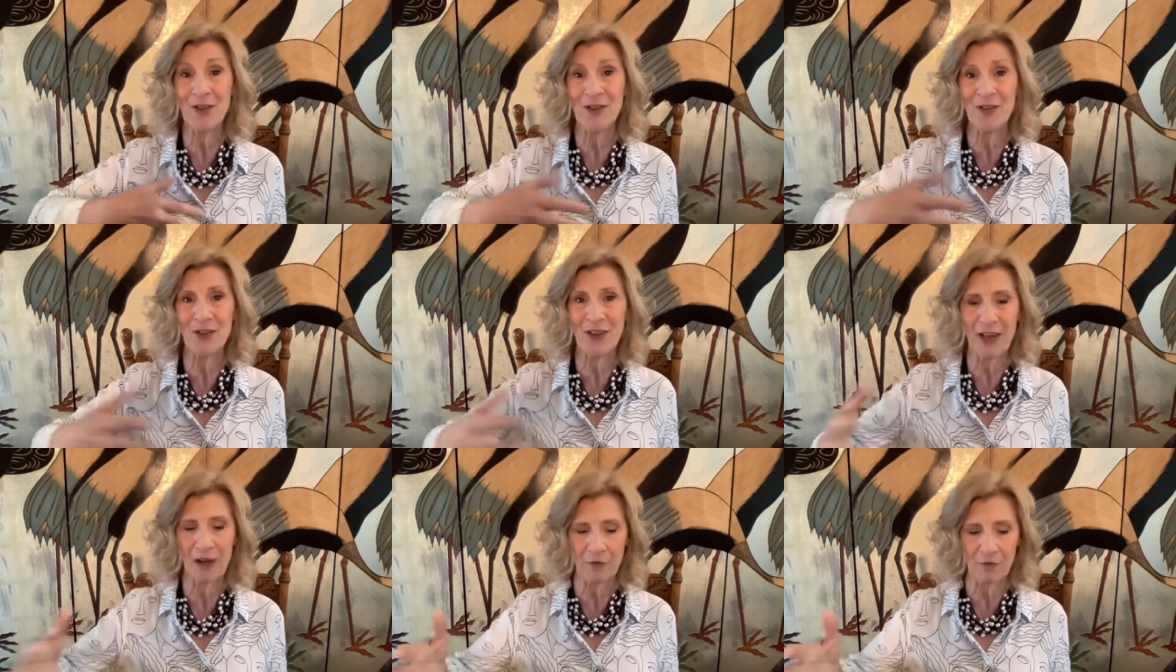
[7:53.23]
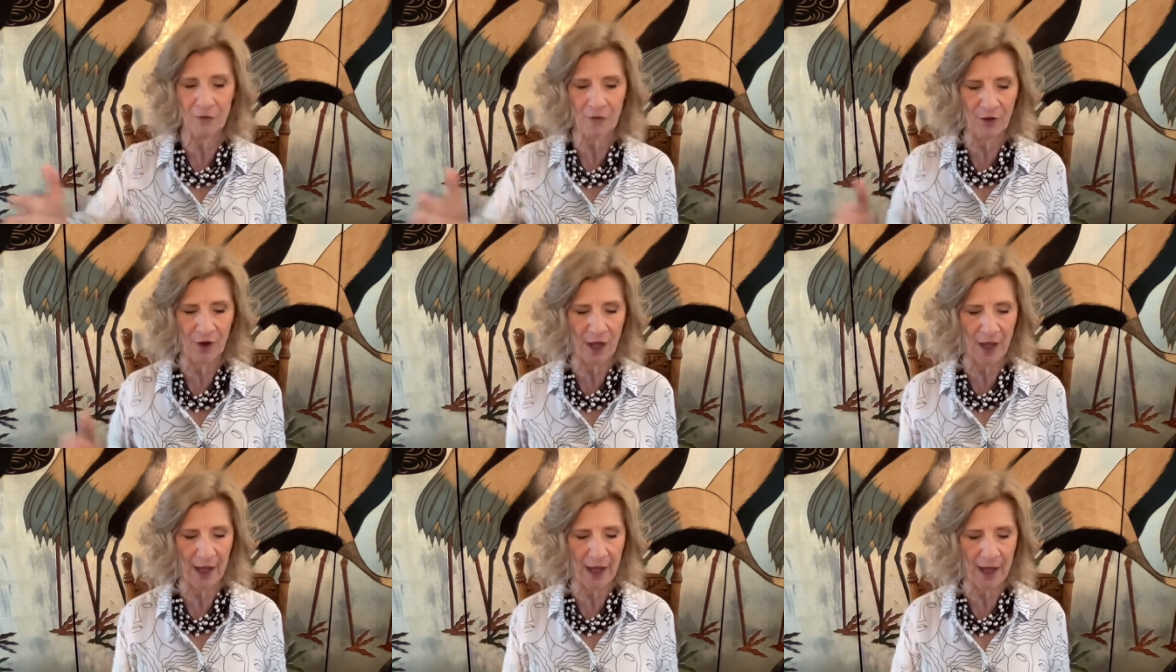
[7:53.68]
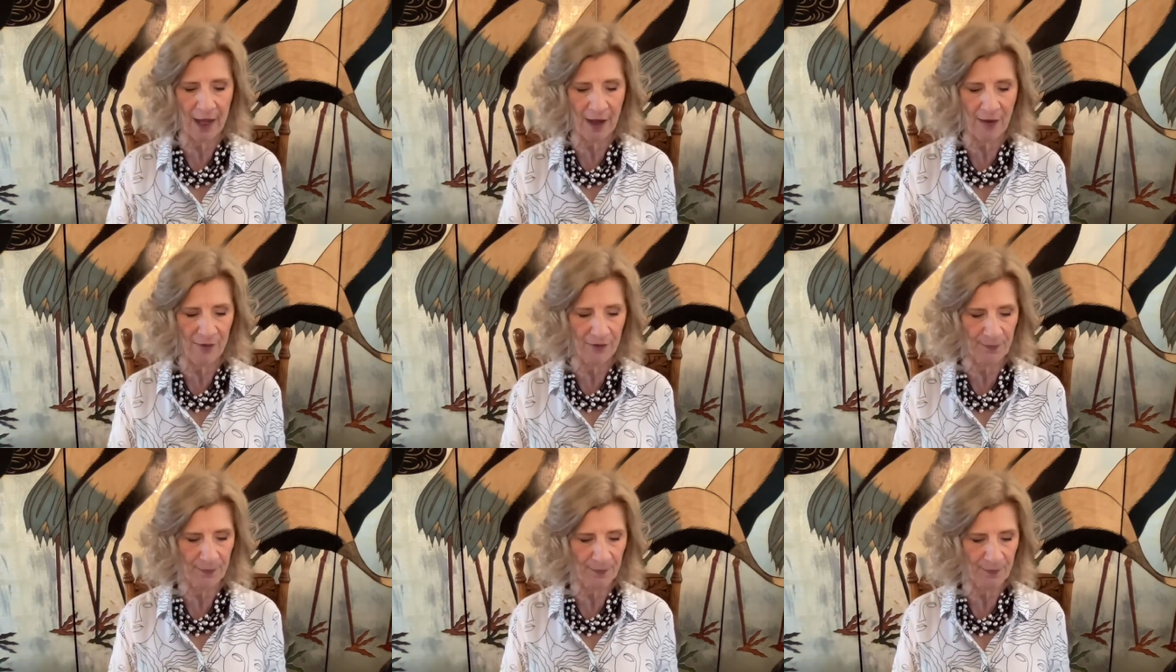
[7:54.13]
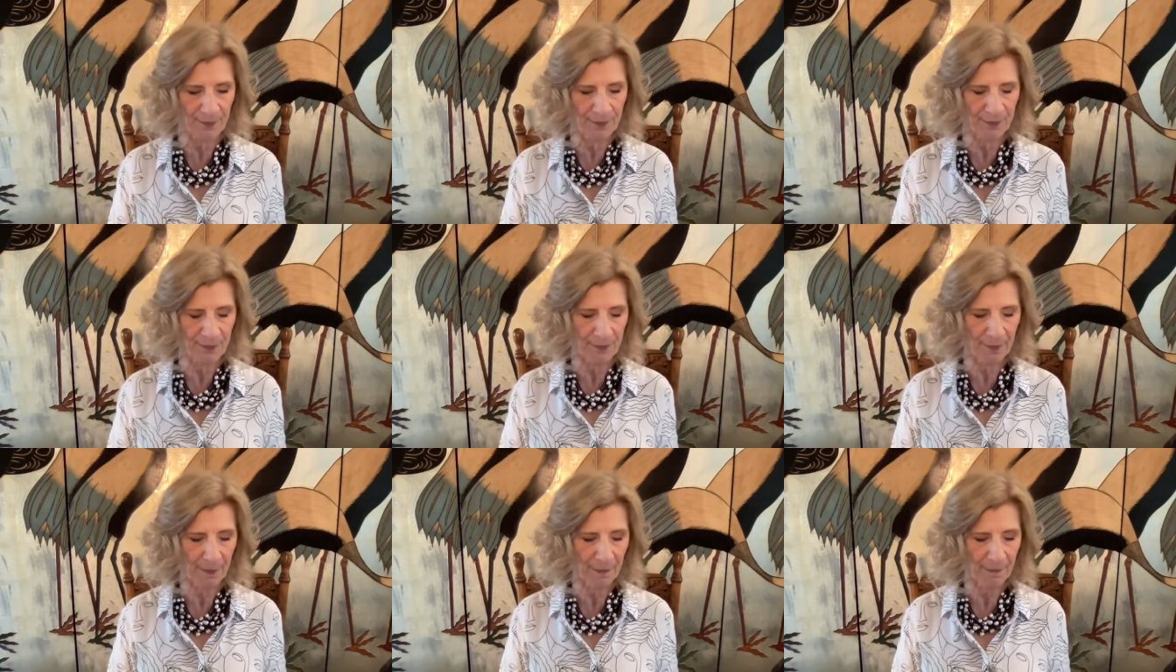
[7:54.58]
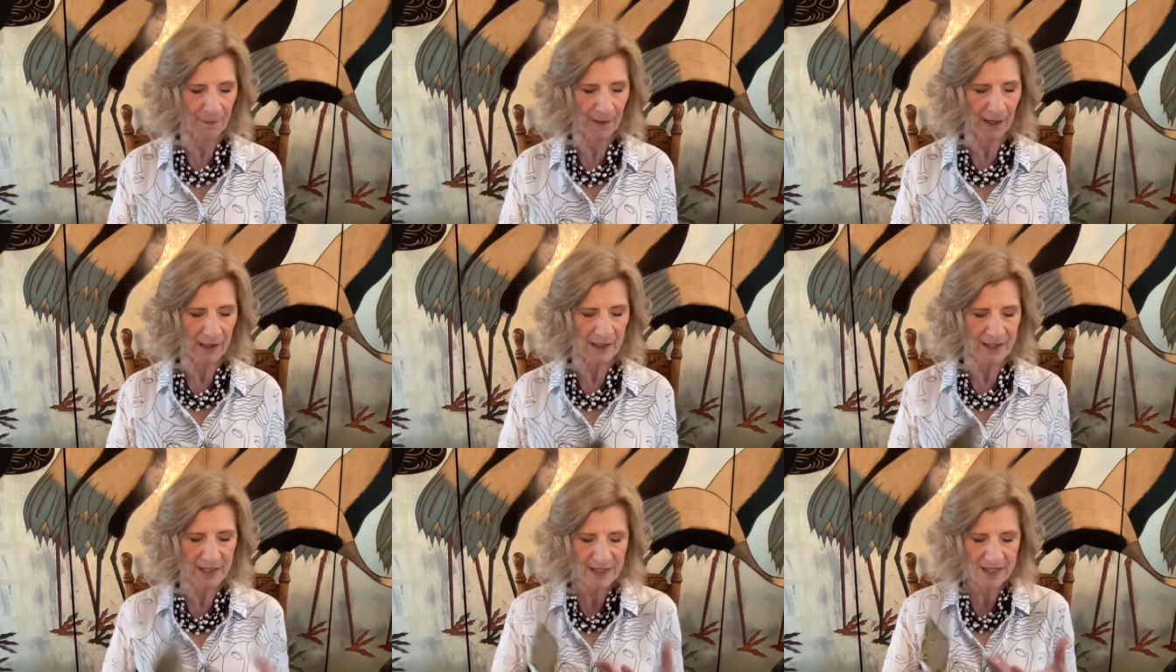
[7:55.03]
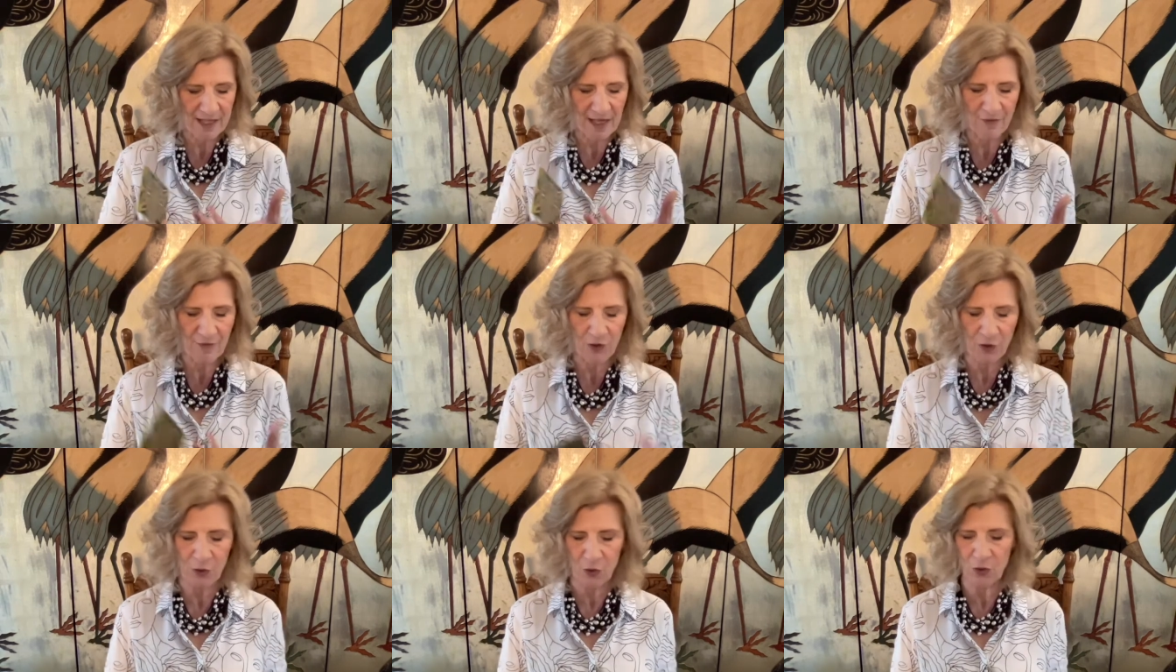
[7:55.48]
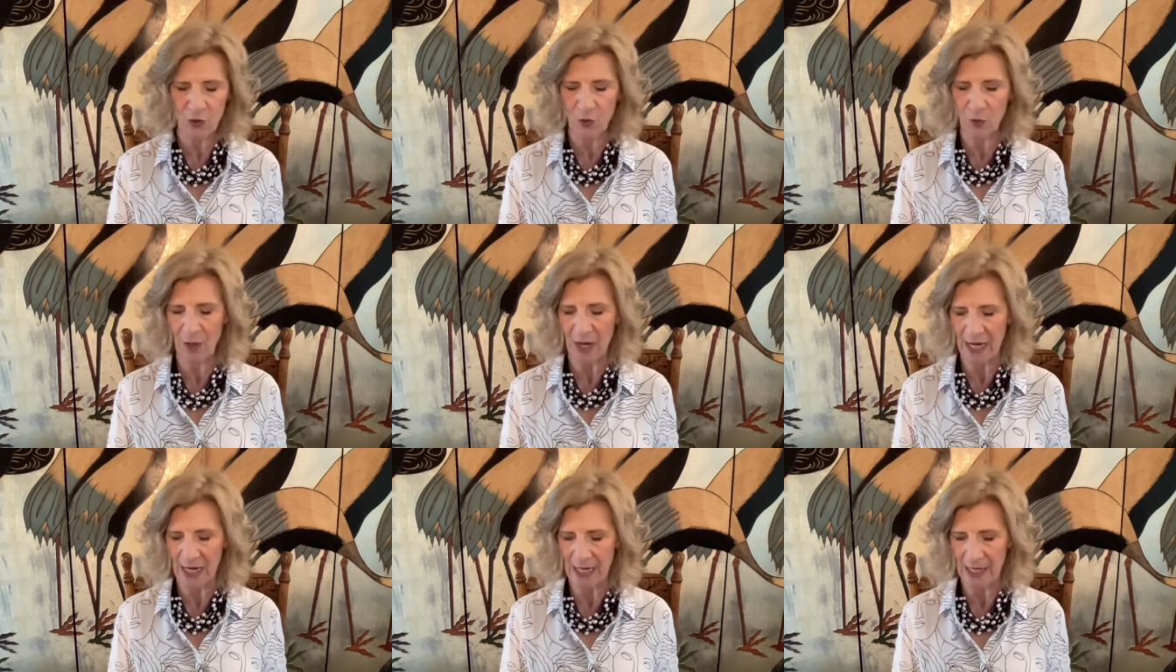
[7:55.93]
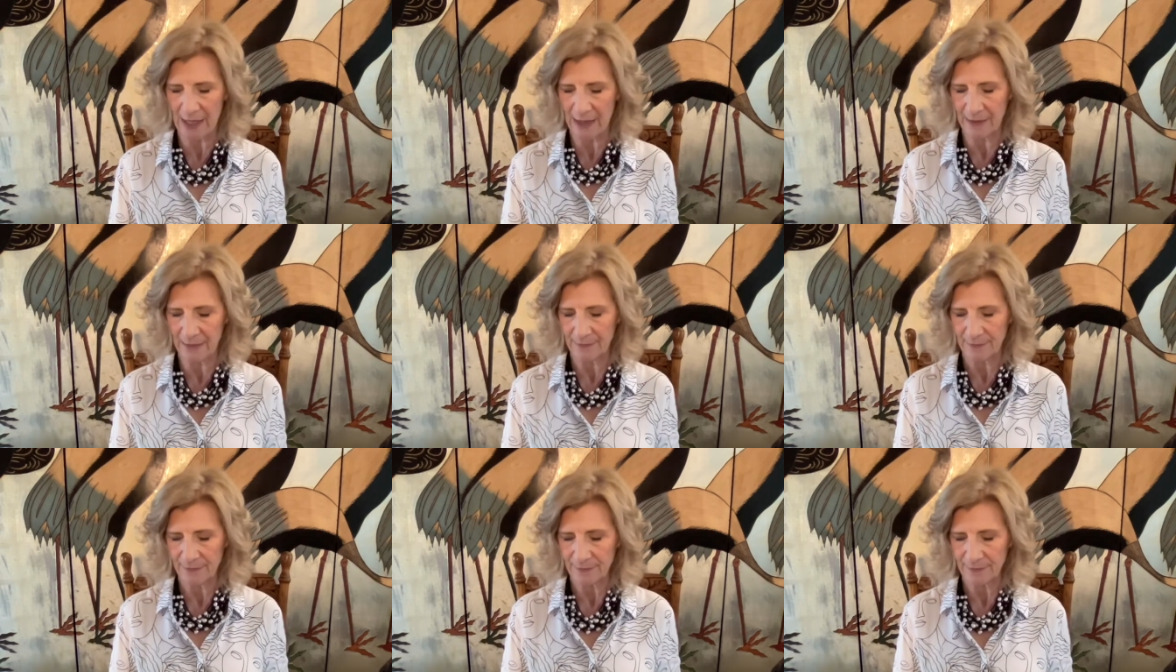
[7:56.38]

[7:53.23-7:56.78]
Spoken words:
You can fly out, discover who you are.